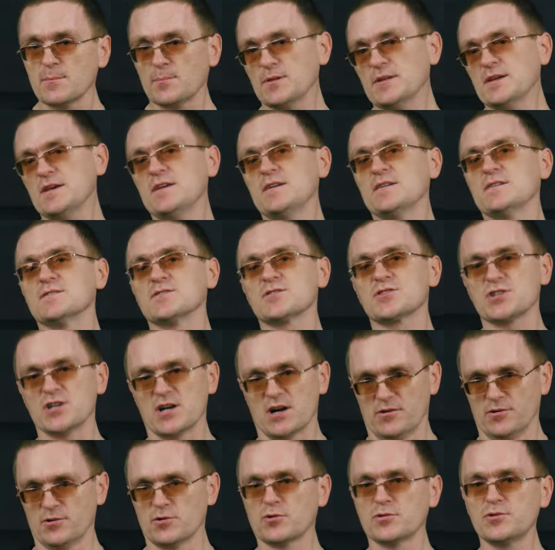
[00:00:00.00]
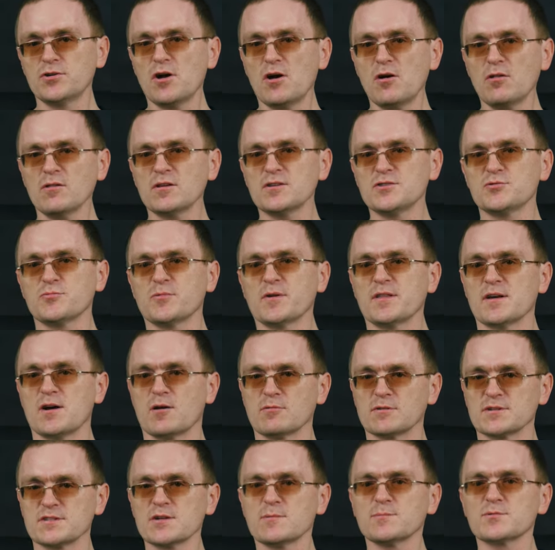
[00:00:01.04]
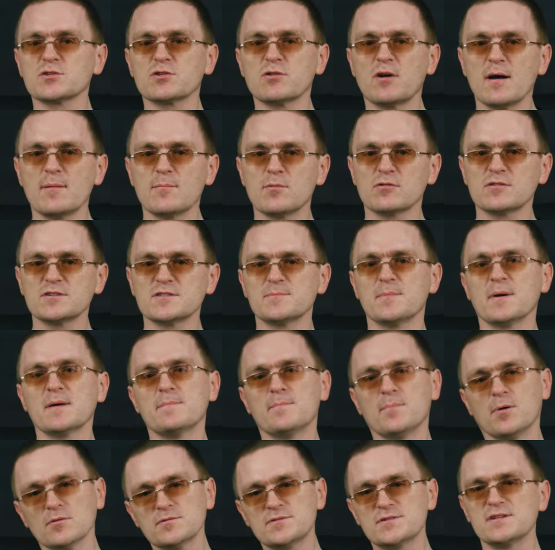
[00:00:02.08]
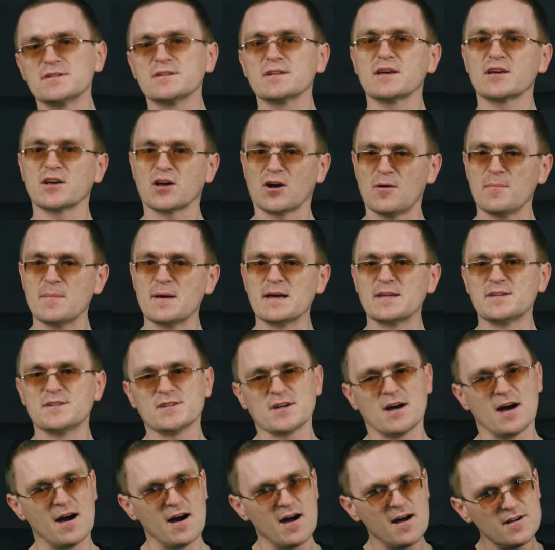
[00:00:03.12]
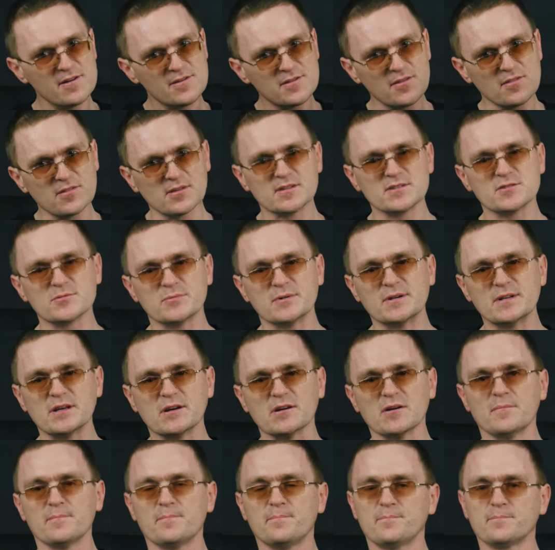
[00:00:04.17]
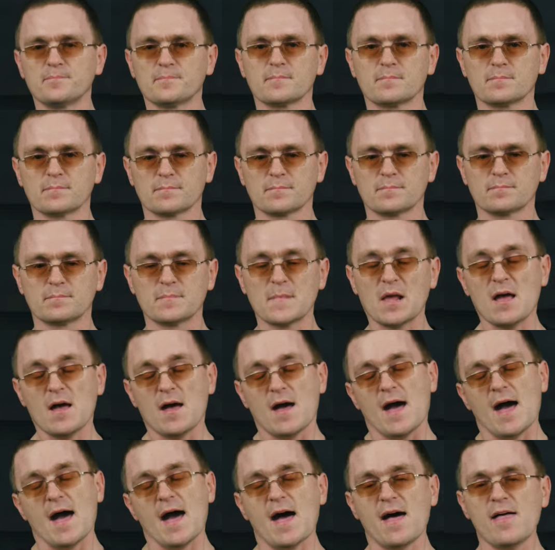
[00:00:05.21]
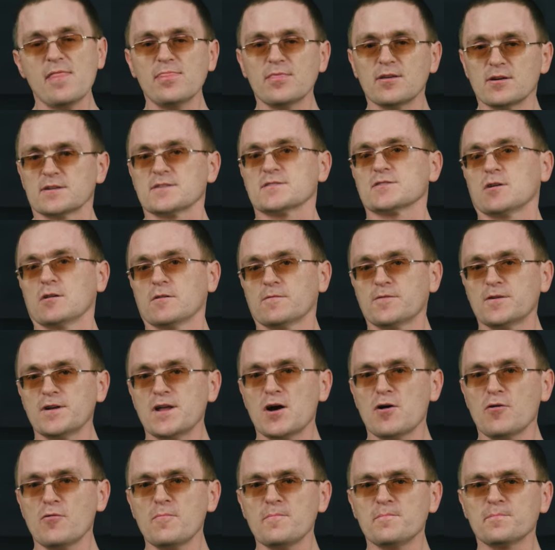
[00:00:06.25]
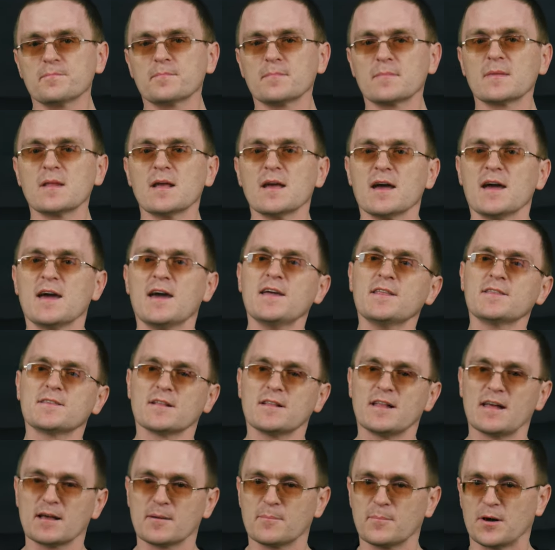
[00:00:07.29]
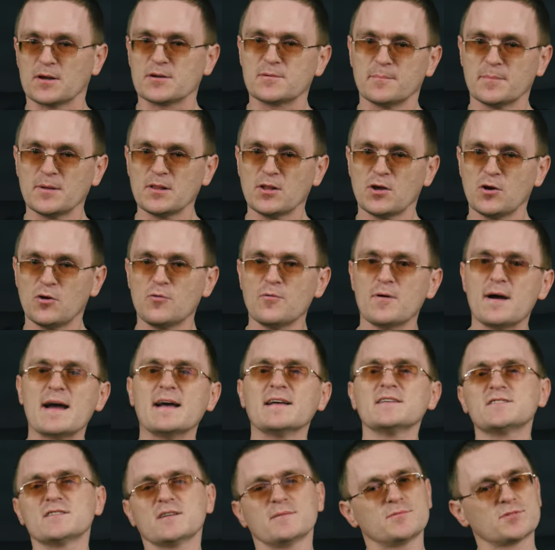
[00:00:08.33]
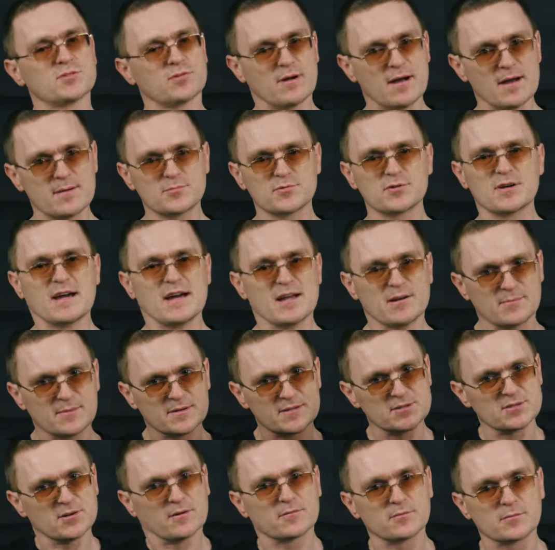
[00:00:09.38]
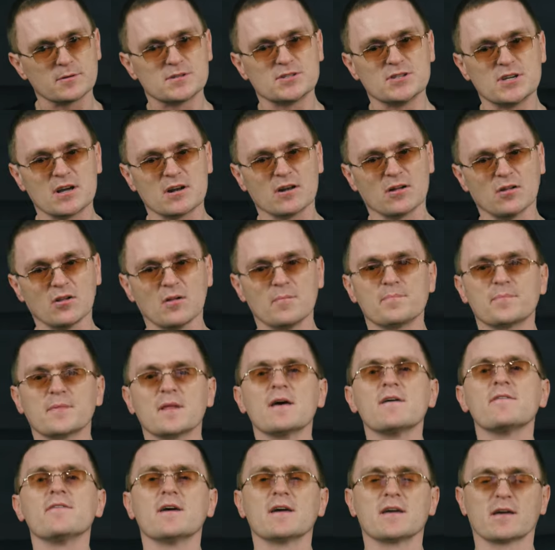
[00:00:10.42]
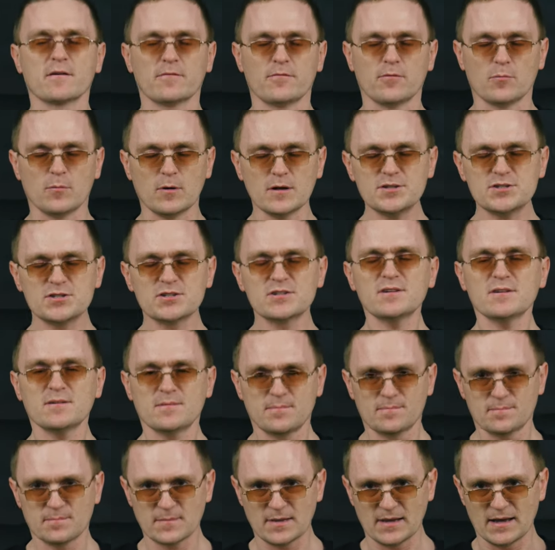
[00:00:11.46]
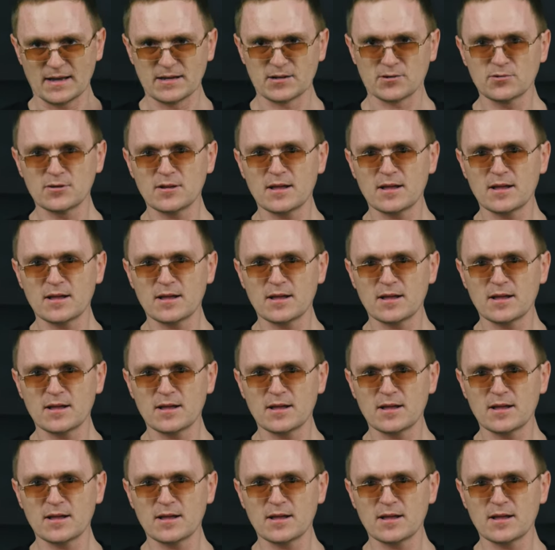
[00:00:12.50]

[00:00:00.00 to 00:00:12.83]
please share your knowledge with our subscribers by posting a comment under this video. And that is all for now. Hit the like button below and subscribe to Hetman Software channel. Thank you for watching and good